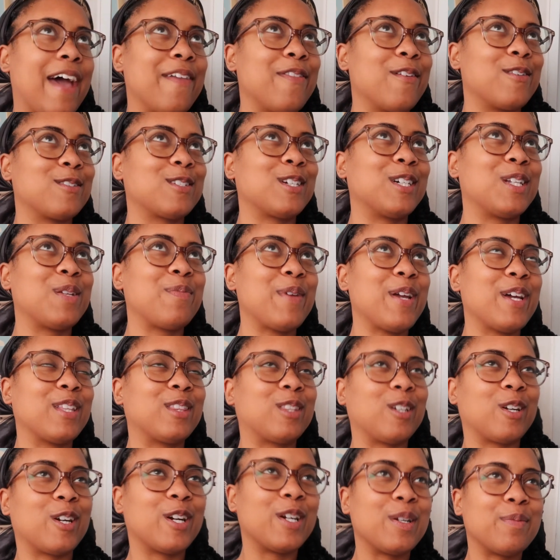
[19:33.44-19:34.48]
and there's gonna be a
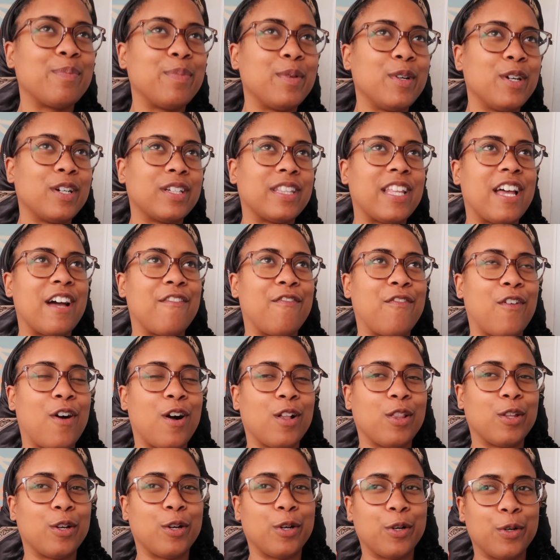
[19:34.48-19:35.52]
third book that
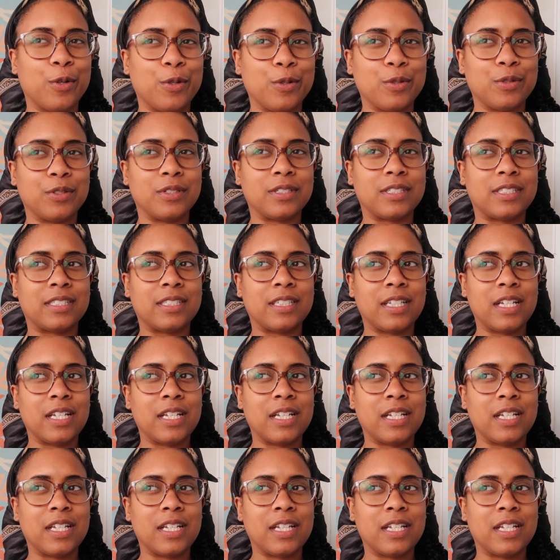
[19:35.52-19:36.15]
follows